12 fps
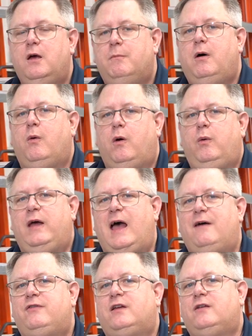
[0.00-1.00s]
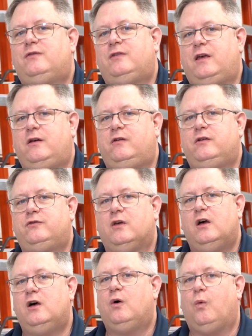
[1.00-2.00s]
But what we have to consider is,
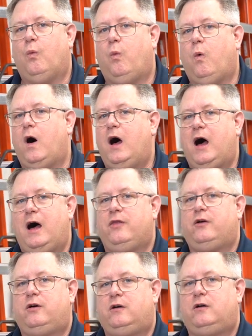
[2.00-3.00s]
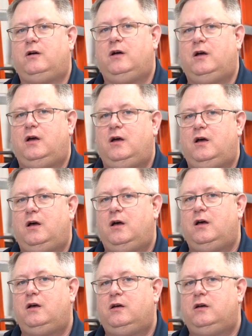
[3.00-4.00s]
what other
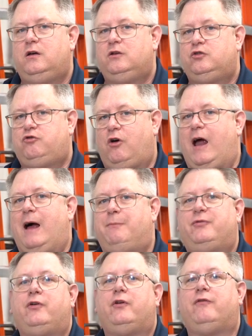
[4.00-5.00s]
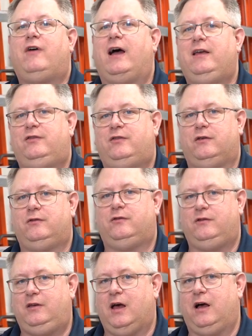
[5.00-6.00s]
traps or devices
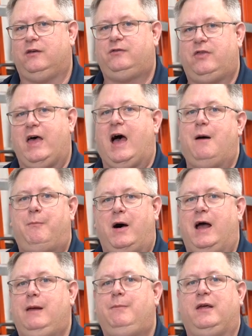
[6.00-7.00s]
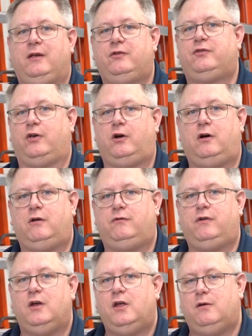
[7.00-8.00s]
does that piping serve?
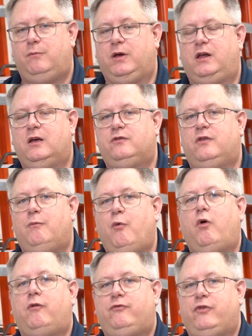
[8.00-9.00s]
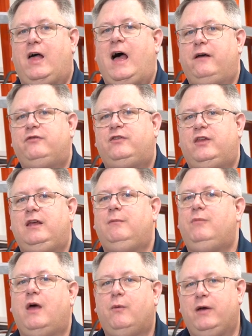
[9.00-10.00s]
Because the more flash
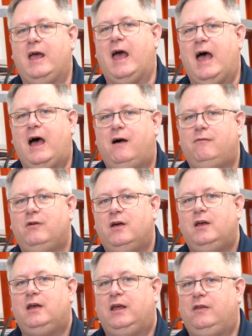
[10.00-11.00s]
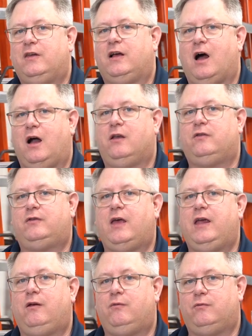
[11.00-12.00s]
steam that we have in the
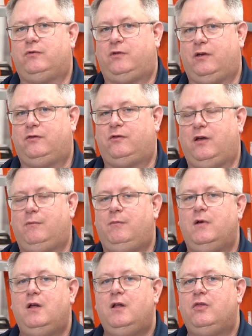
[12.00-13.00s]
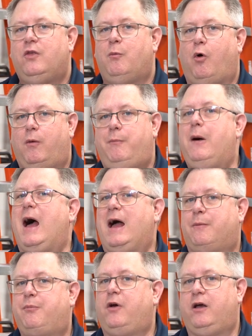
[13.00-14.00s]
condensate system, the more
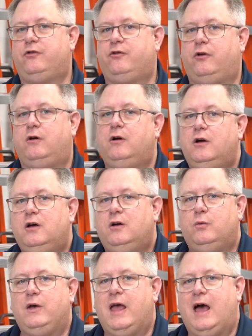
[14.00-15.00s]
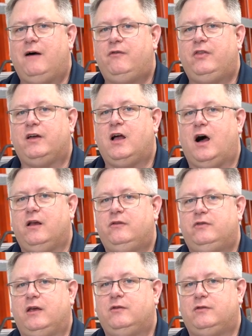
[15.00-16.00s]
back pressure we have in the
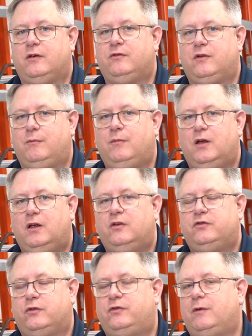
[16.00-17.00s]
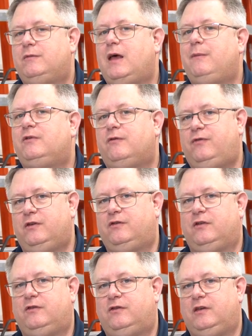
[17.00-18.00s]
condensate system. So sometimes
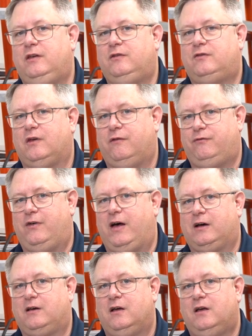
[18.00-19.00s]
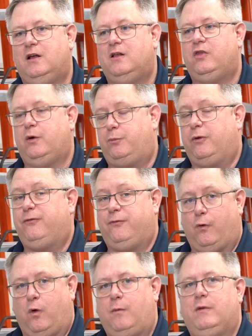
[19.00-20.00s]
efficiencies affect the
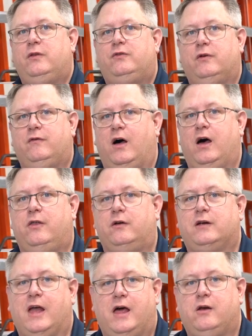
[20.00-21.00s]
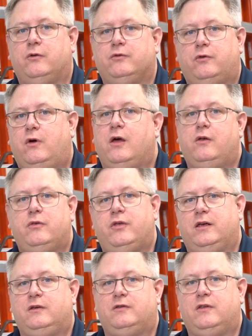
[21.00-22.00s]
performance of other kettles or other
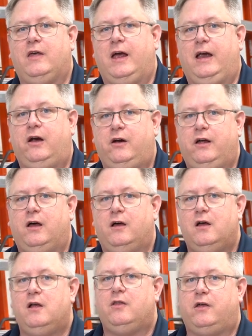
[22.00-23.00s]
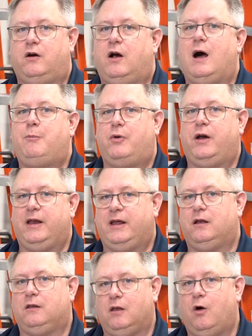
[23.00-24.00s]
things in the area that are operating
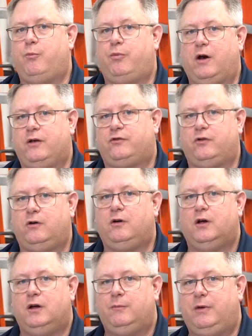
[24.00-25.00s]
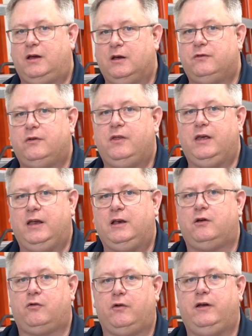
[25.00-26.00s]
at low pressure because of the
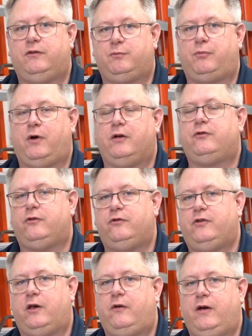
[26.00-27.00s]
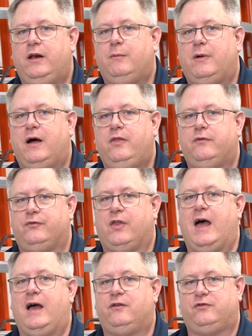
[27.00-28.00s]
increased pressure generated by the
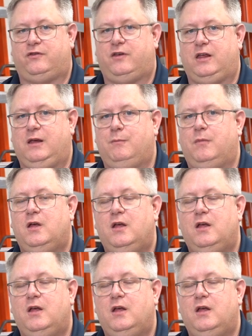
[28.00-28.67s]
flash steam.